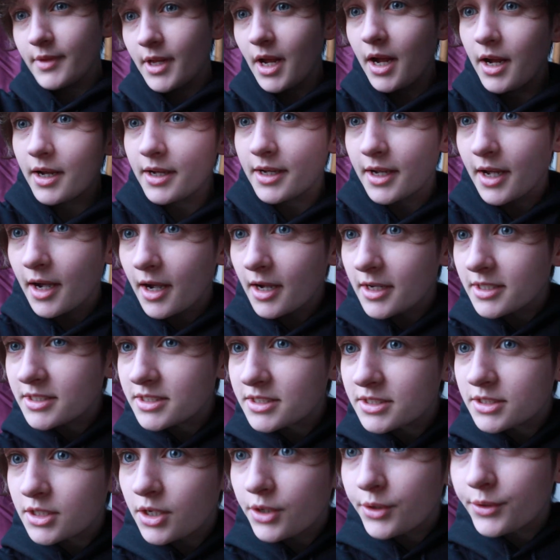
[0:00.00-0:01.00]
Hi guys,
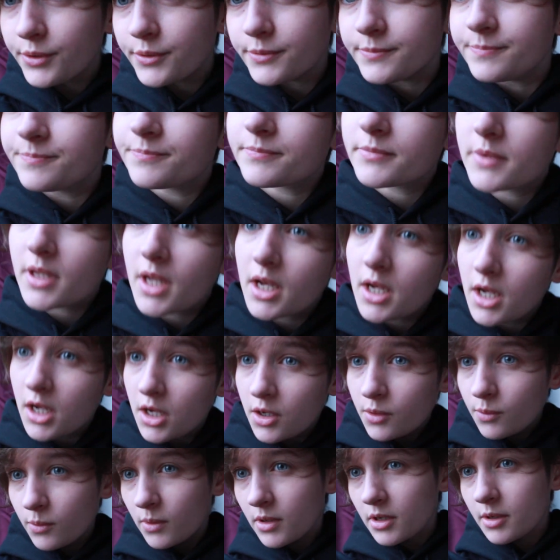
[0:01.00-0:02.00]
so
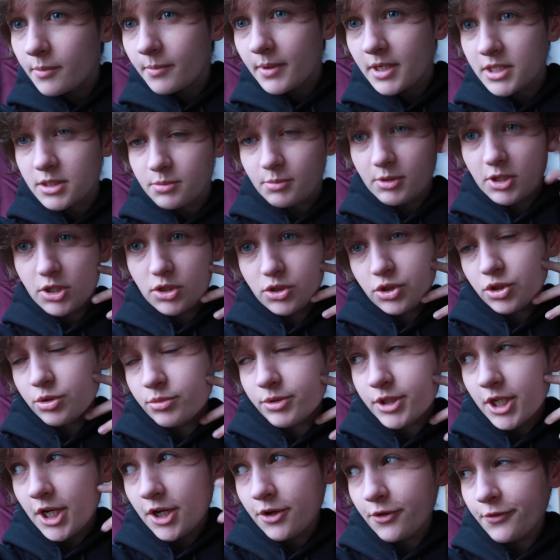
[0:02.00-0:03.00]
welcome back to my YouTube
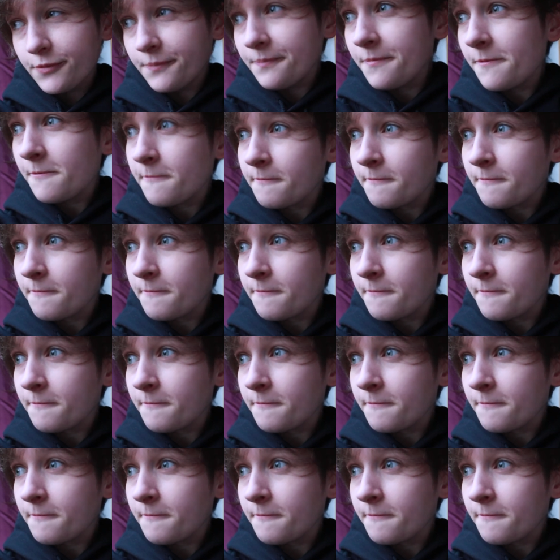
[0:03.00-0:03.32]
channel.